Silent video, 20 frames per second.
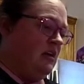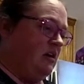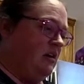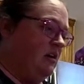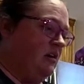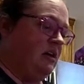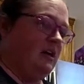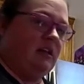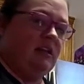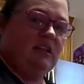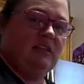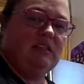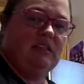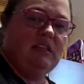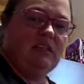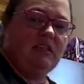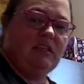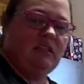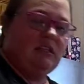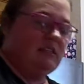Alright, let's
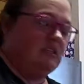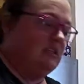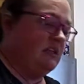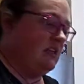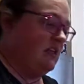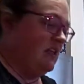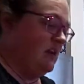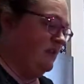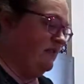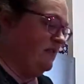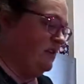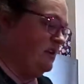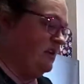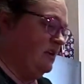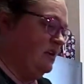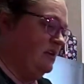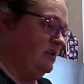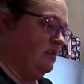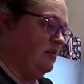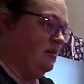get these in the
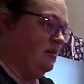oven.